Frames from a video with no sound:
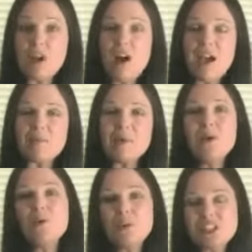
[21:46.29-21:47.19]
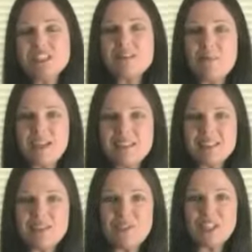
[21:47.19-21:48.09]
time, which is the
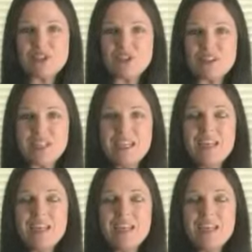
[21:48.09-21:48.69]
basis of history.